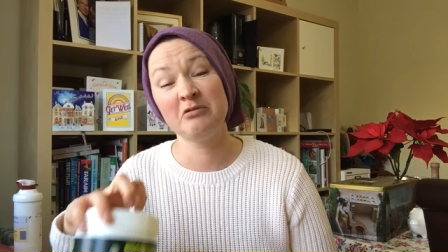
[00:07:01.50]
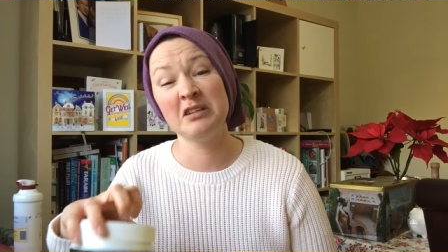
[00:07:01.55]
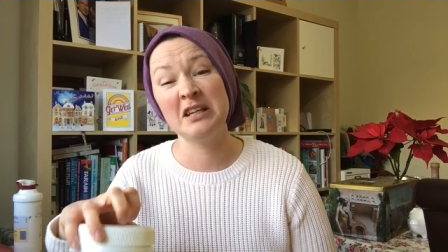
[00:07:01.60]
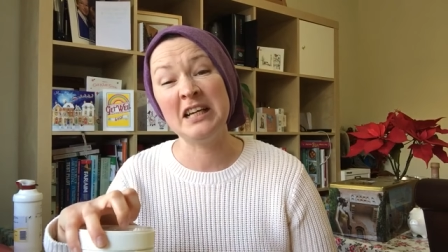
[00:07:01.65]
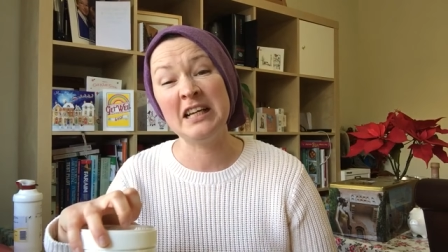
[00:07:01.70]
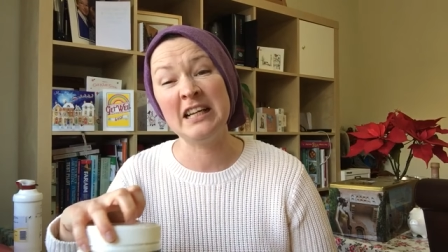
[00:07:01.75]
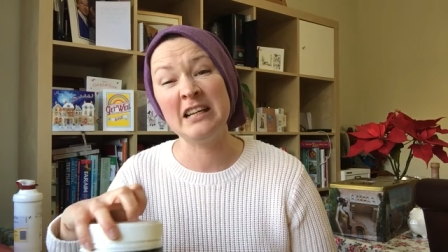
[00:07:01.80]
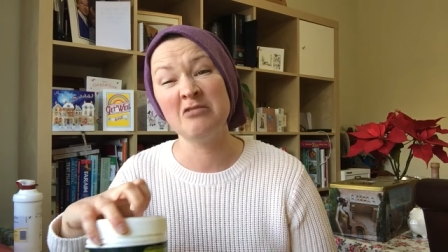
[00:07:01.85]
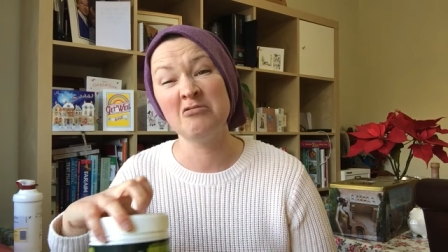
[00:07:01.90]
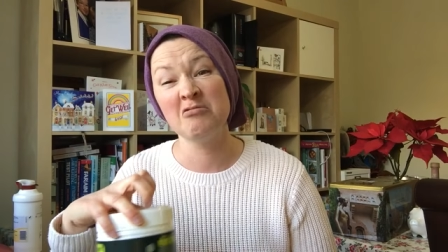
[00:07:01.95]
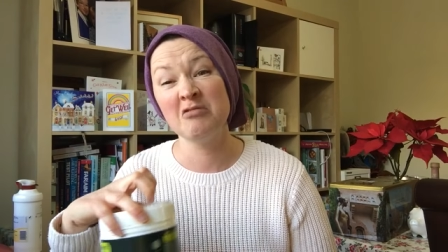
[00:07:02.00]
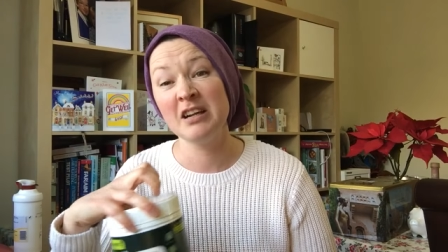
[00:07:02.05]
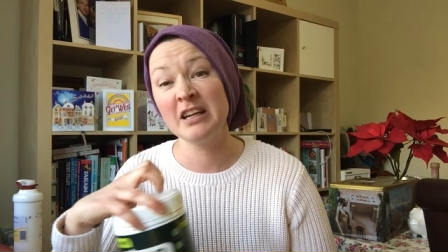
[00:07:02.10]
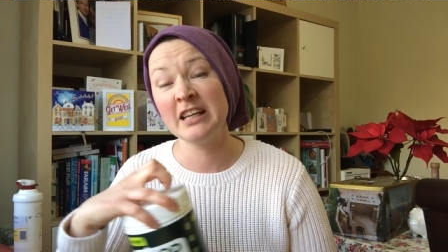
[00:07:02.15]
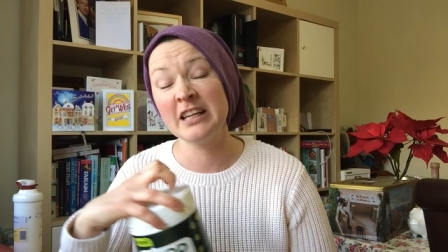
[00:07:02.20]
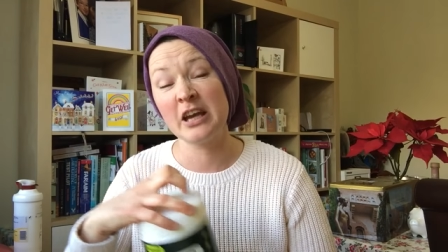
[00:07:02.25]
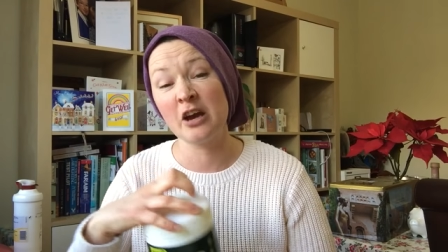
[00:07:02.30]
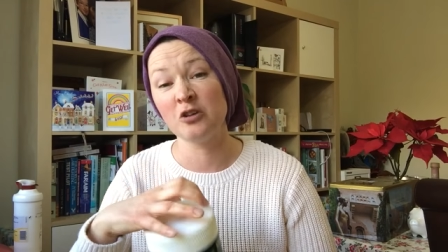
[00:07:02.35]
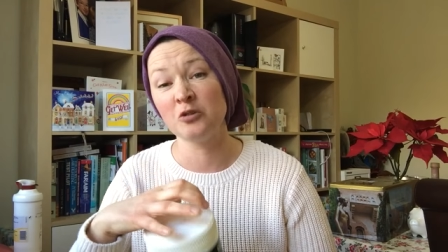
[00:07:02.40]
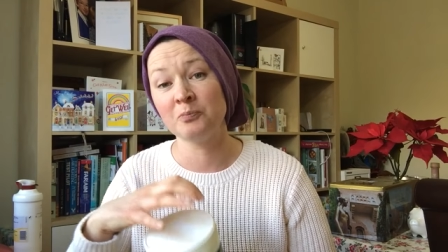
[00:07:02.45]
really
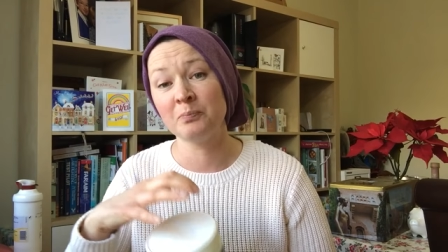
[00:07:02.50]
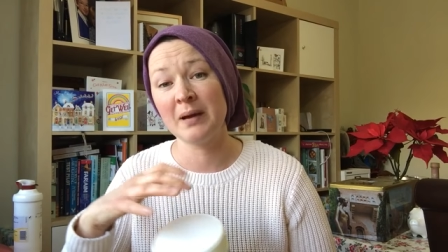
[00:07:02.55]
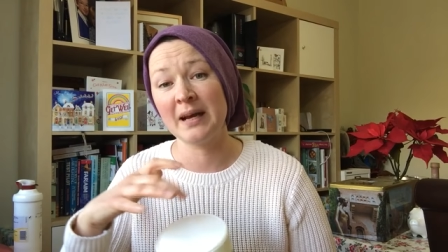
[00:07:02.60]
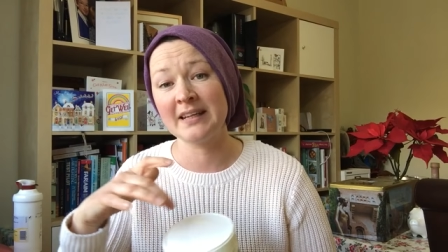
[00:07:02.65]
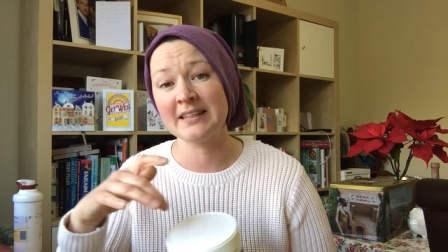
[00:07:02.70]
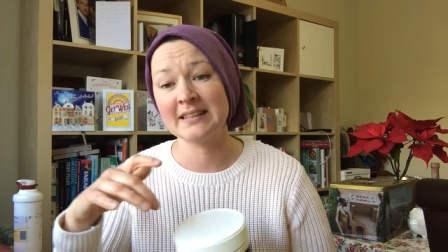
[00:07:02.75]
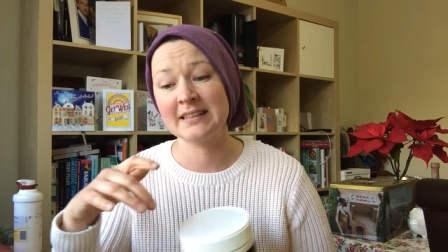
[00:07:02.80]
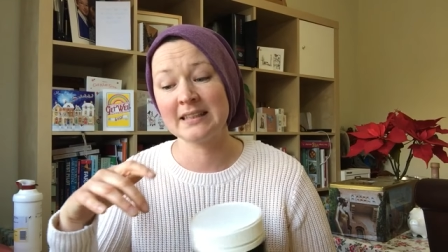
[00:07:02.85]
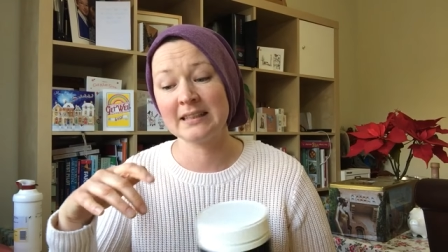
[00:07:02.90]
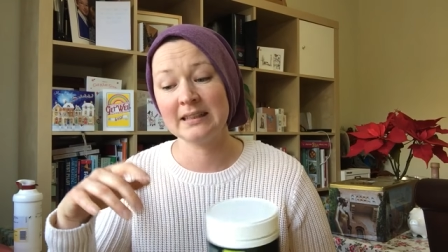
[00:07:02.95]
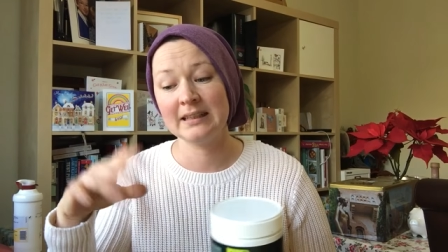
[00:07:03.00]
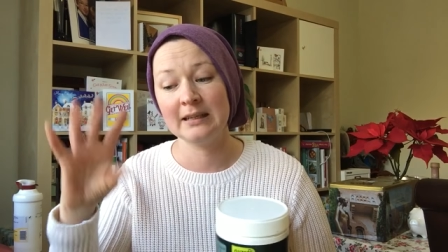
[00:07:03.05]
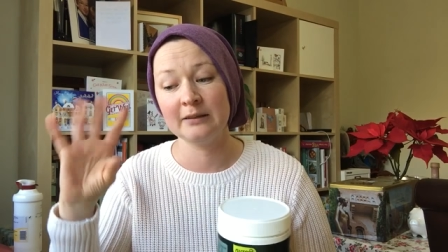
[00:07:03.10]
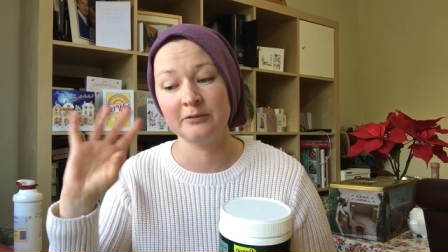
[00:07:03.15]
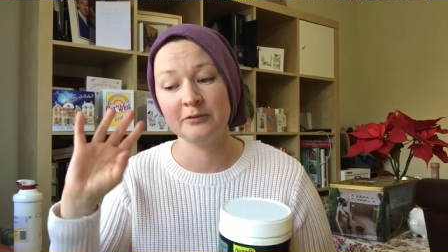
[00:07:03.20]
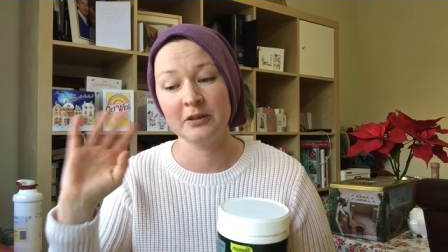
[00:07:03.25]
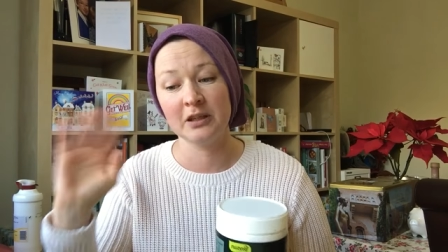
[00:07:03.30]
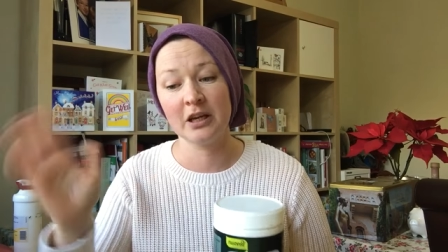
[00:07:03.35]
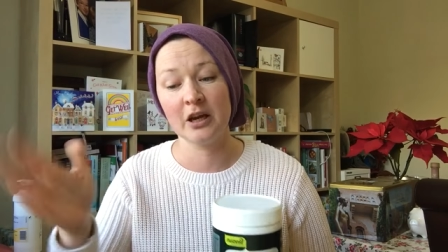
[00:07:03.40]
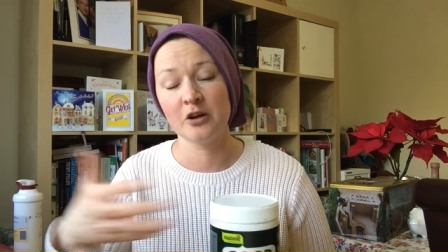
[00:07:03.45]
really goes best
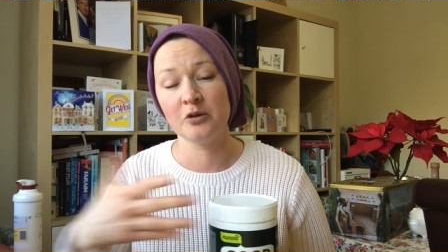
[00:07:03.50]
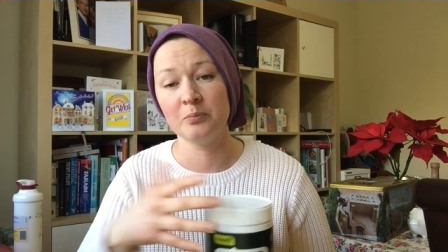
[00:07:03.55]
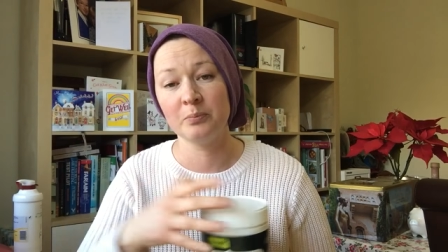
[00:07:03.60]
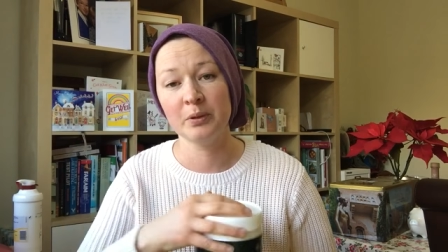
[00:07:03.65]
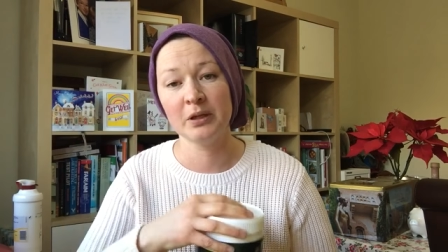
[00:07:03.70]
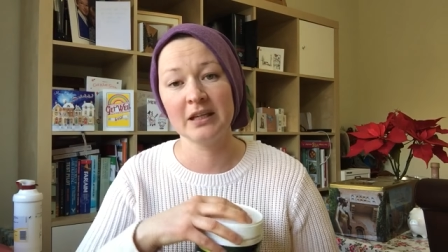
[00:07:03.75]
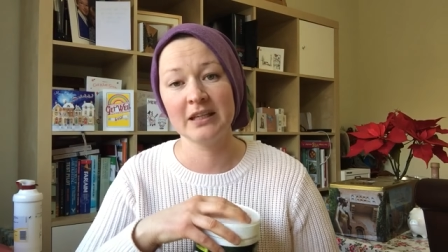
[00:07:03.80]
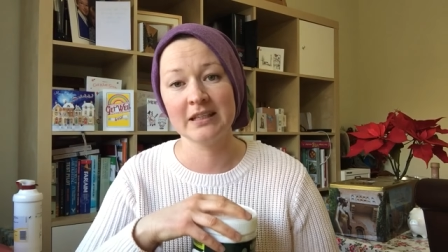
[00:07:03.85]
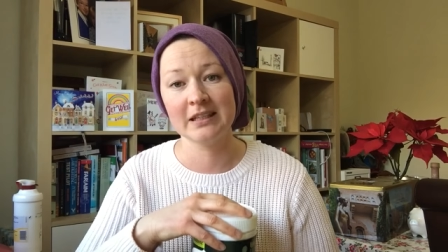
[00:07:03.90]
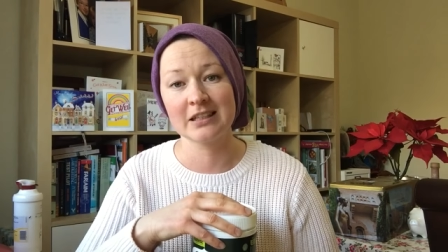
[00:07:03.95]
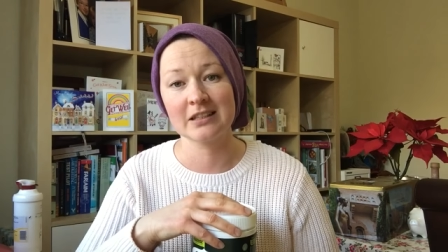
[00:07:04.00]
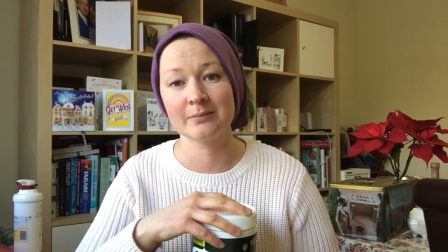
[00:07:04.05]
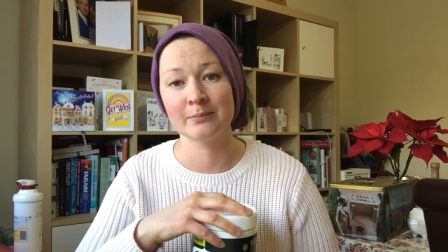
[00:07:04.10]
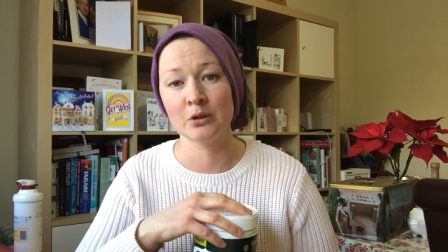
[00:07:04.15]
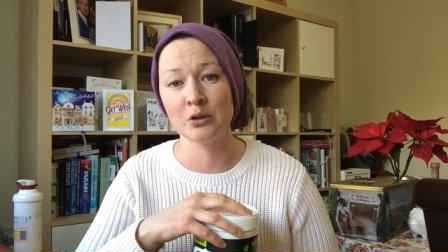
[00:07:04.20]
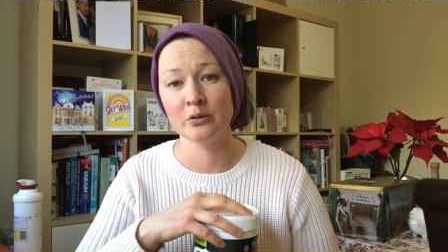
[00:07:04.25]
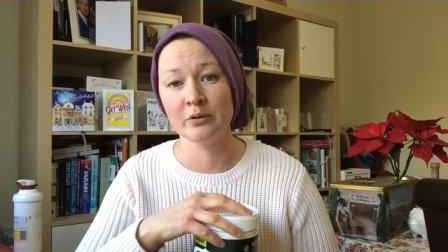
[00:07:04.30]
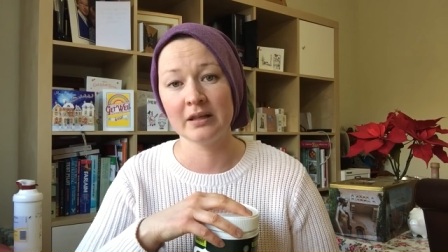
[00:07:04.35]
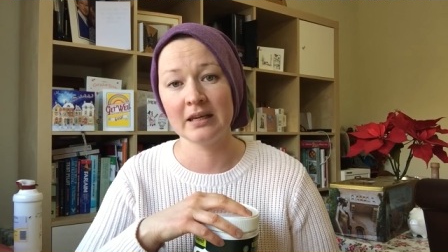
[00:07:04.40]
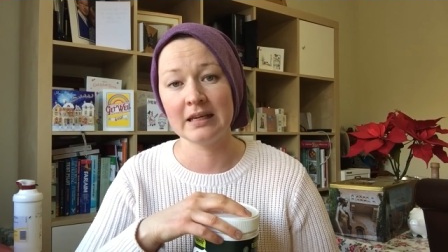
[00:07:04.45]
if you go put it in a
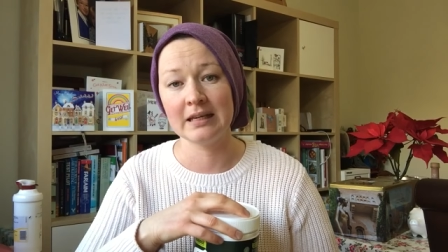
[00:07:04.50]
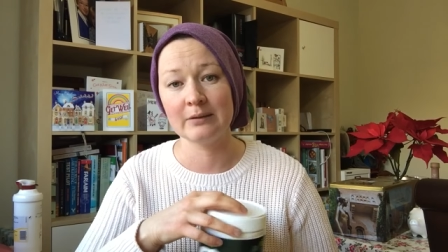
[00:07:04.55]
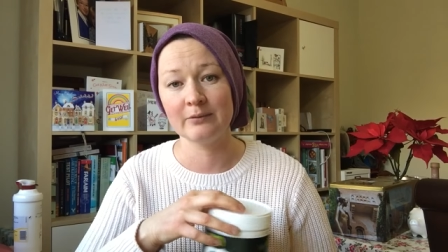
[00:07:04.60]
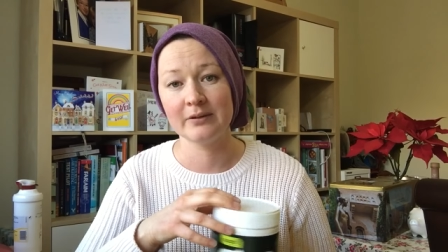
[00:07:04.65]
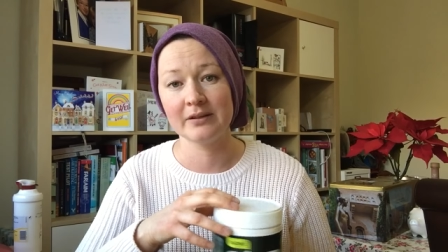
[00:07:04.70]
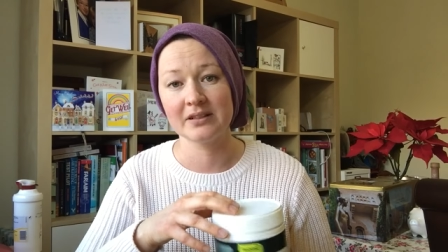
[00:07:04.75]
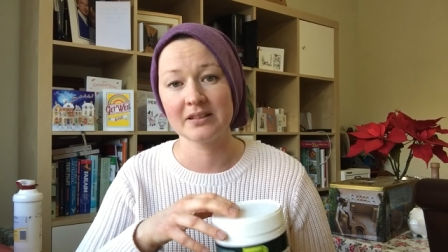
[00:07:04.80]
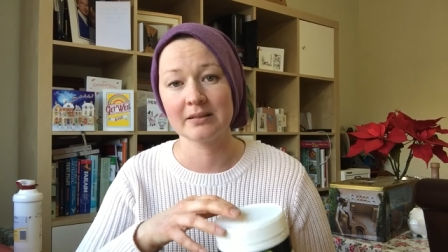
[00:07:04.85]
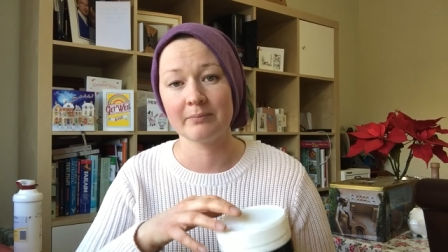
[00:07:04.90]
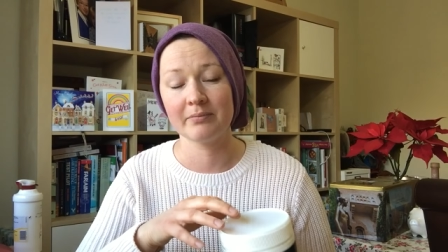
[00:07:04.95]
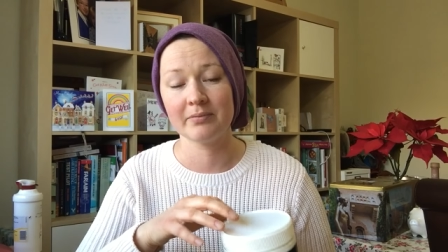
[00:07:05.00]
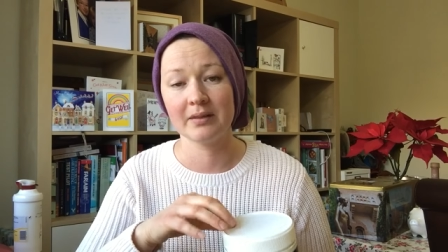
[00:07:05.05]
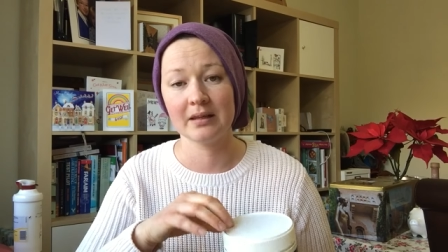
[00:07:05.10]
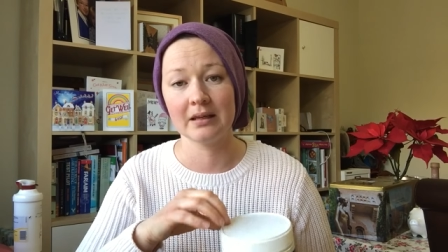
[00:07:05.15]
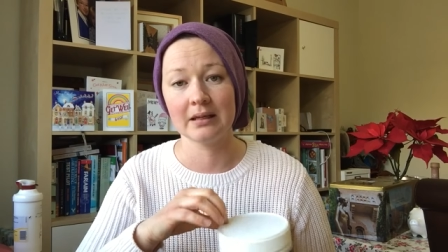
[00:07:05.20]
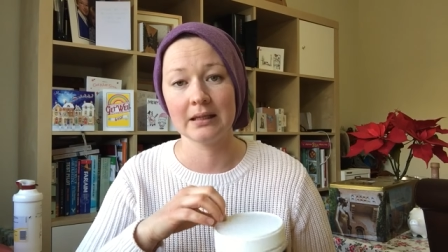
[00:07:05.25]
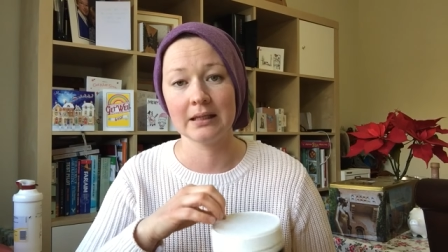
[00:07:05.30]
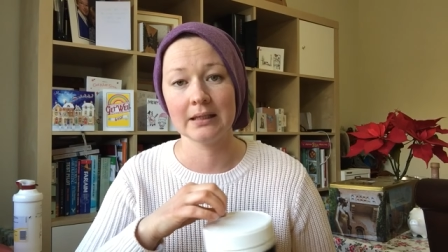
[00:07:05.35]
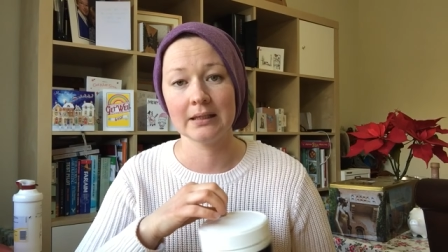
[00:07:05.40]
smoothie with something